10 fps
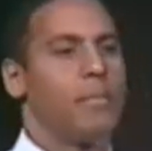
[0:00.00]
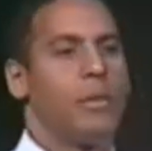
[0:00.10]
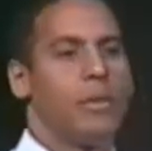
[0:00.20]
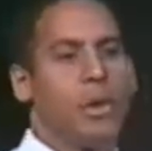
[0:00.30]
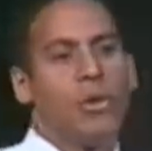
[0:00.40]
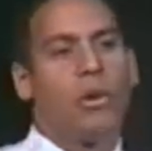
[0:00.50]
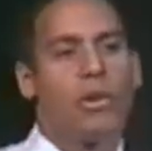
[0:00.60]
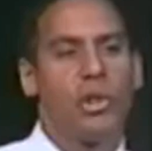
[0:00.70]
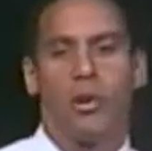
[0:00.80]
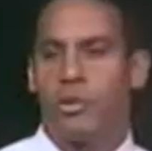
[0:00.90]
So you go
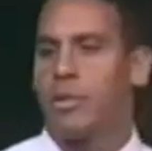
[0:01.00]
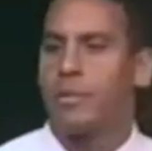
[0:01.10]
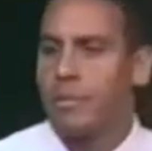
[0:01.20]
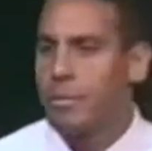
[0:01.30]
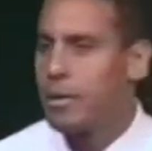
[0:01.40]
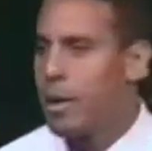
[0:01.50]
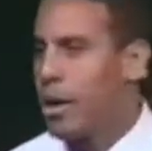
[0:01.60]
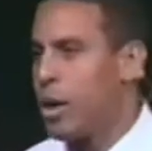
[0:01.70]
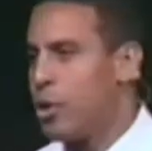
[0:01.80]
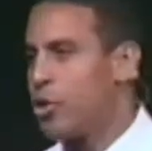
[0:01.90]
to church.
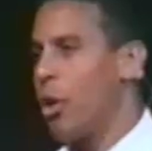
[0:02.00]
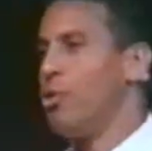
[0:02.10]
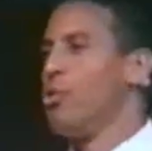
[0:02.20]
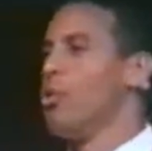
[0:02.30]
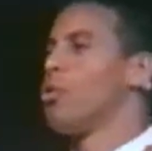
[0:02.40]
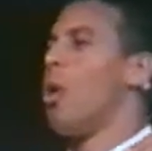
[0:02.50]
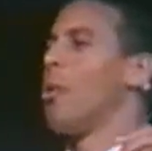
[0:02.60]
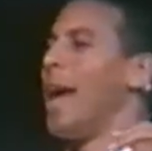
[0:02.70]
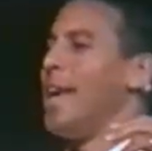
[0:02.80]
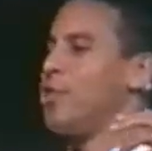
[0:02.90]
So you can
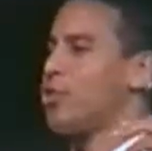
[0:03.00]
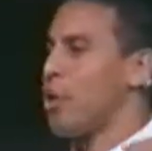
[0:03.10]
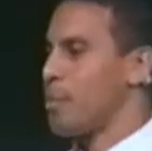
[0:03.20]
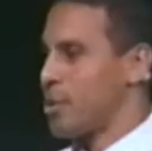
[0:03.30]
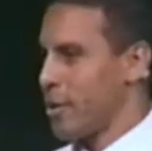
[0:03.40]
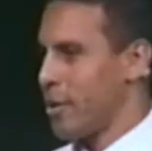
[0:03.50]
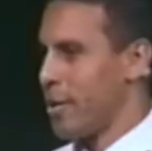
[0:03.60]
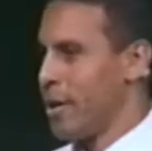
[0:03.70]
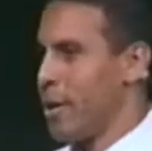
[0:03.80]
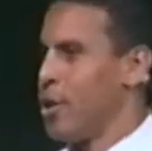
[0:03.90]
quote a scripture.
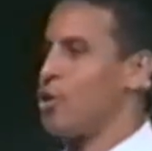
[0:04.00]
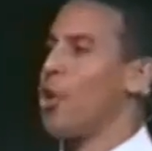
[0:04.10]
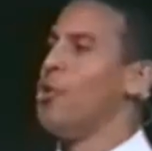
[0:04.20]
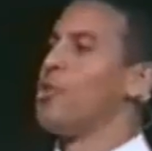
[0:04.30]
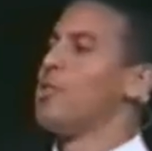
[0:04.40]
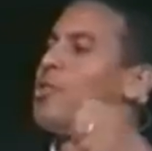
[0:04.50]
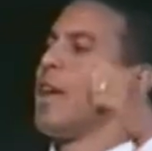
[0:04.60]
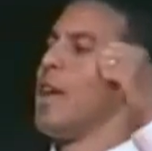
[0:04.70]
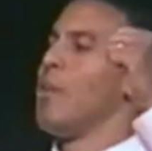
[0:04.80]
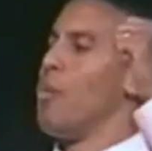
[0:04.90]
So you can
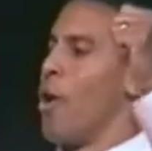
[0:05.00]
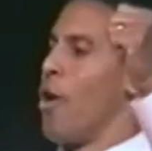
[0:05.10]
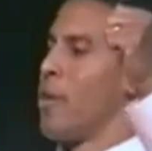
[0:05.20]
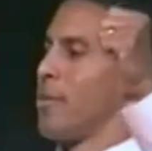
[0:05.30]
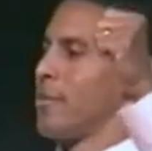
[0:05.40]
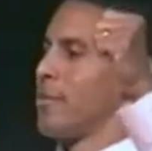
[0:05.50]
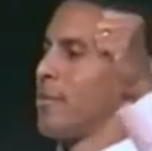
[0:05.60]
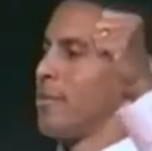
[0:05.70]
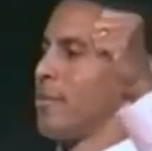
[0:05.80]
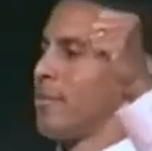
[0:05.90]
say word.
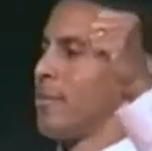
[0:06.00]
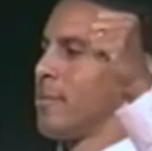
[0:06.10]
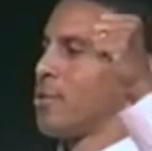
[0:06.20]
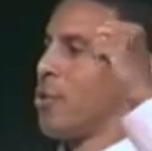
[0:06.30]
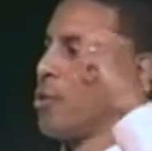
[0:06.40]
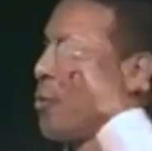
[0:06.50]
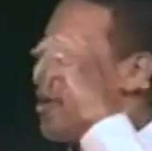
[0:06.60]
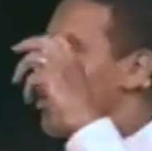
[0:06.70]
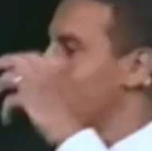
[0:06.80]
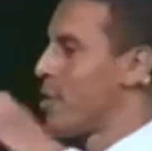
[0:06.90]
So you can
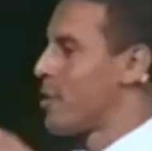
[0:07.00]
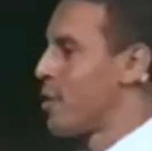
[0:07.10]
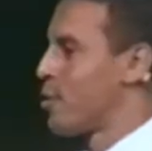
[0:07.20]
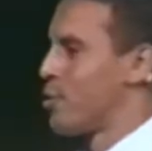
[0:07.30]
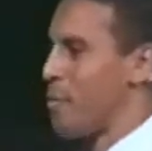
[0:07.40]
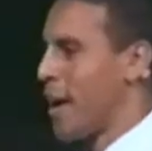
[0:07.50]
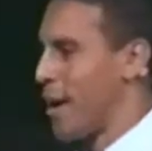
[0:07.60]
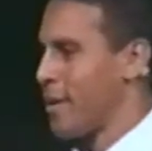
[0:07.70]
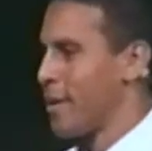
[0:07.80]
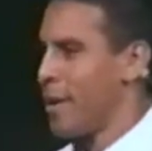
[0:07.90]
wear a shirt that says who's the man.
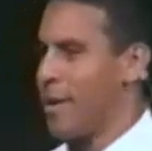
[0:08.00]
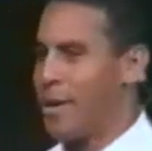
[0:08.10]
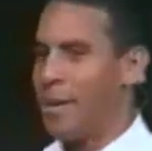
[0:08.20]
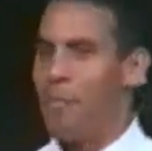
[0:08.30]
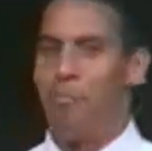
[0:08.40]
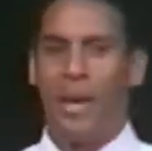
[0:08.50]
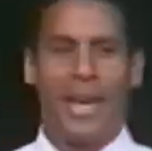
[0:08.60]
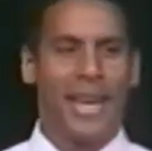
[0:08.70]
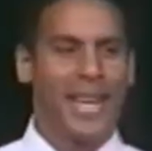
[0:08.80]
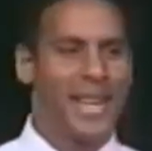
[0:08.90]

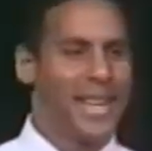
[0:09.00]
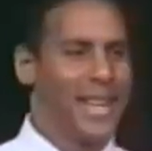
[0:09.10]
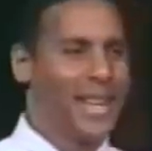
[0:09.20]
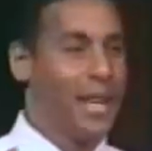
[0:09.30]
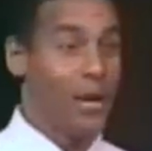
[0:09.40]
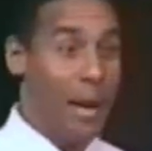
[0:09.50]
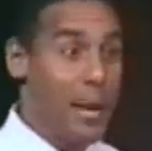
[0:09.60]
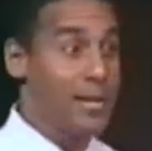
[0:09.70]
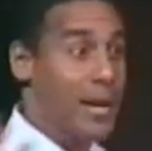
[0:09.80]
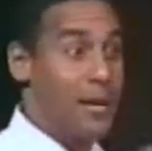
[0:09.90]
Big deal. I'm
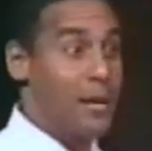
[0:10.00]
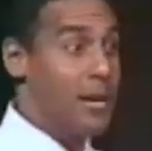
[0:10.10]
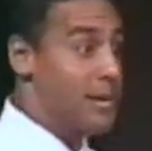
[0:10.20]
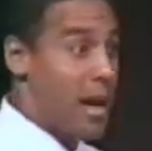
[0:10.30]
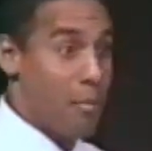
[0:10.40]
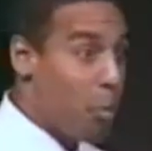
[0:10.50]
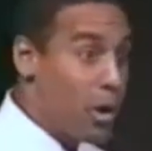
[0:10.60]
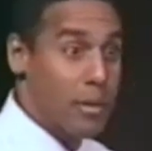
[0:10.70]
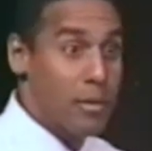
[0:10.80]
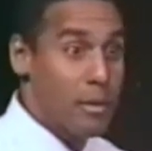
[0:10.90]
not saying it's not important.